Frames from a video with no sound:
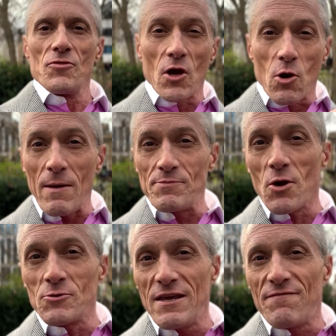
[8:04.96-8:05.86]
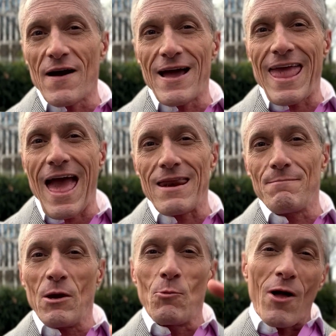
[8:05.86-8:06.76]
The Crypto DeFi
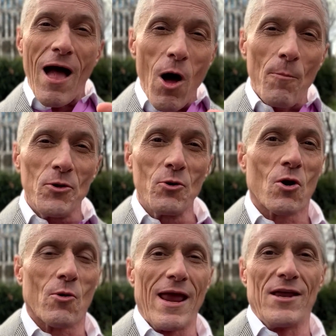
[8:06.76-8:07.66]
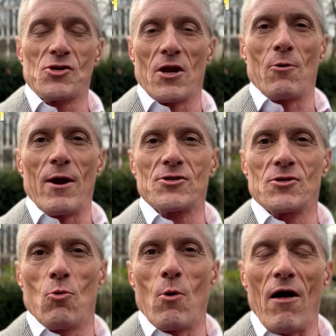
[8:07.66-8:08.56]
Academy will help you create
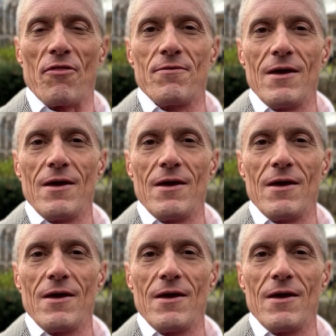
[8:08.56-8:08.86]
generational wealth.